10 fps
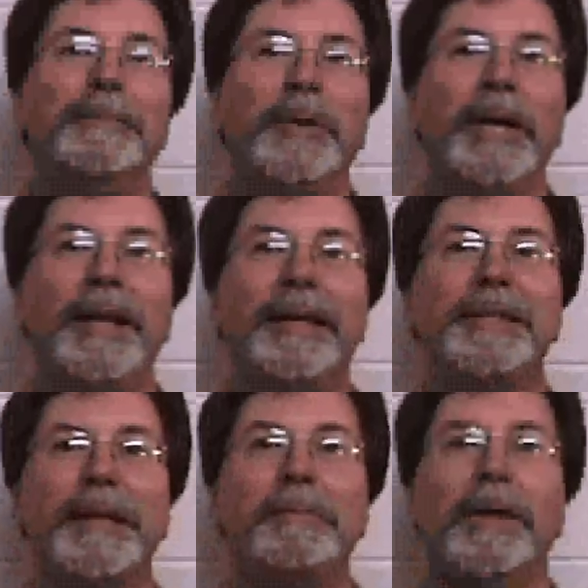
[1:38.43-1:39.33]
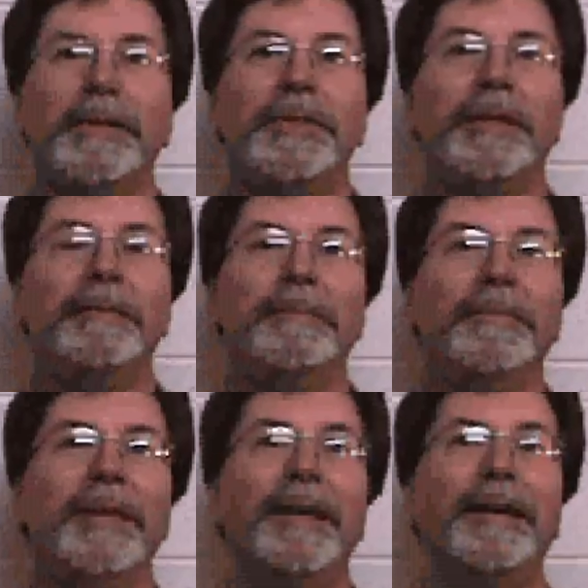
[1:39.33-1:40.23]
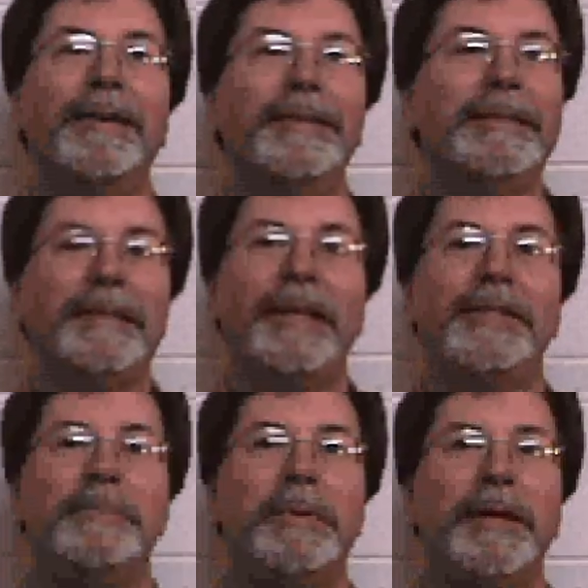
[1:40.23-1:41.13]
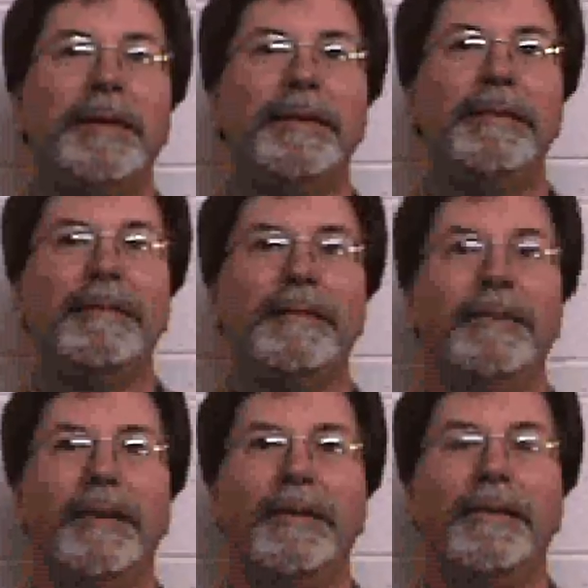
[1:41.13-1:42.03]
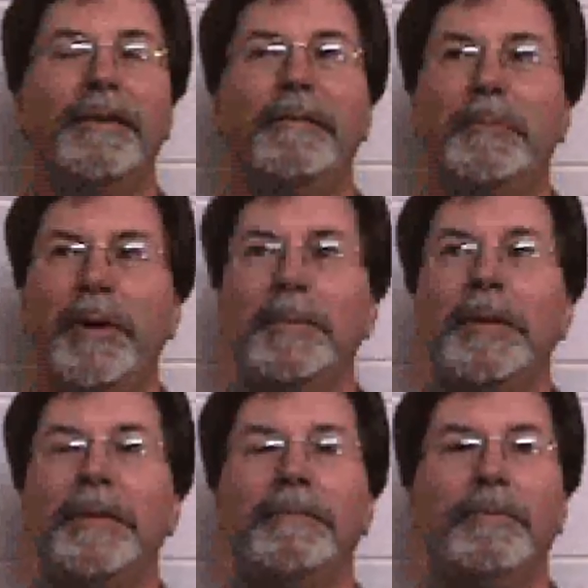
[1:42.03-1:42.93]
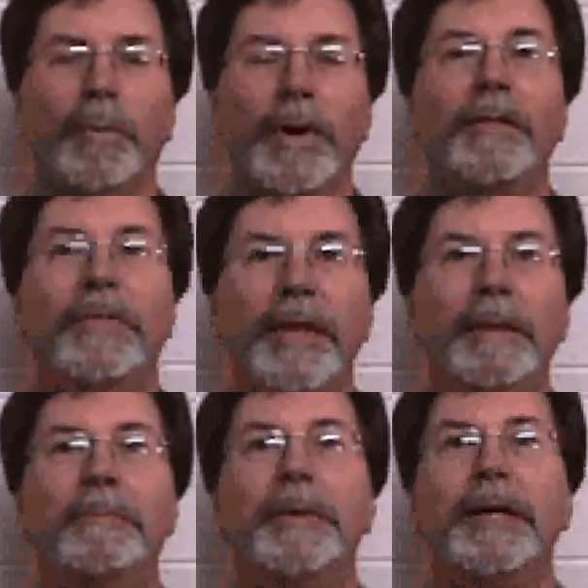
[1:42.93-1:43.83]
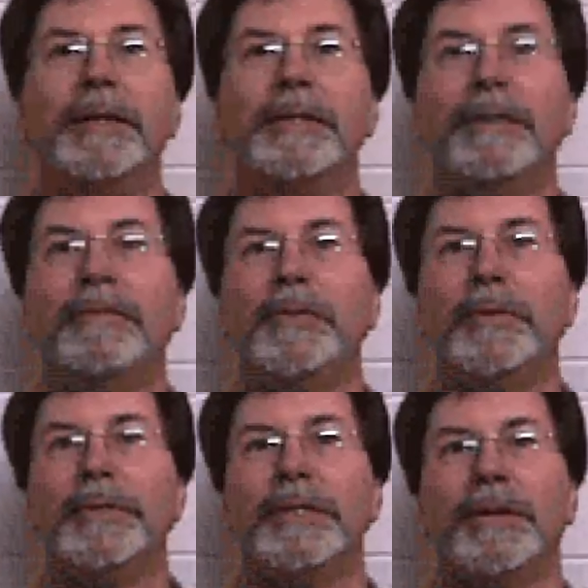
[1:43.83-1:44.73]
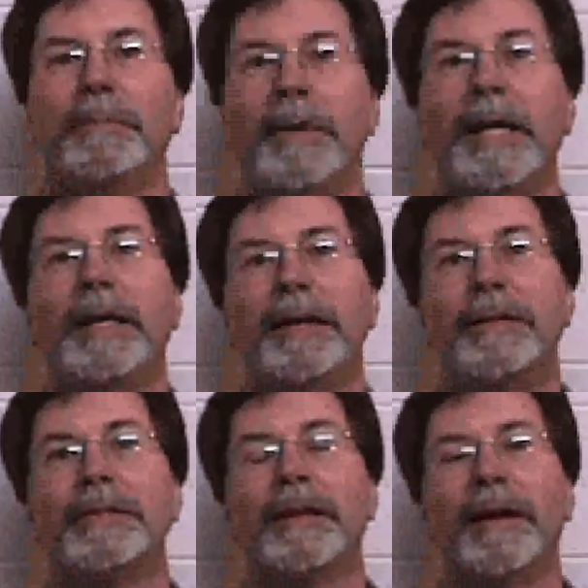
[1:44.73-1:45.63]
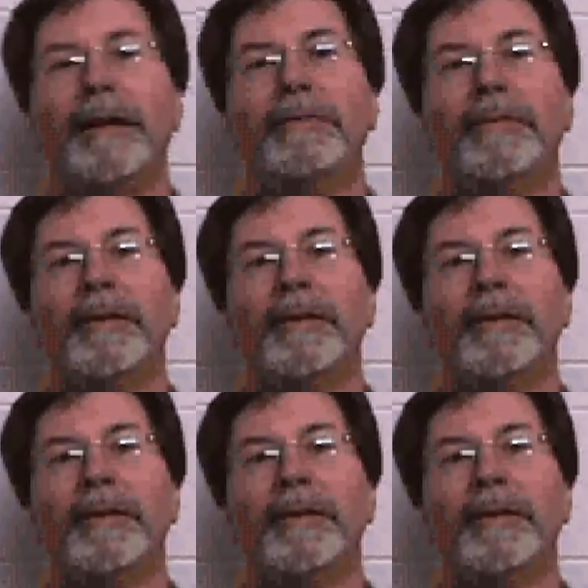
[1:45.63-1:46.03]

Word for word: What can I say about Jim? Uh, he's been probably one of the biggest influences on my kid's life.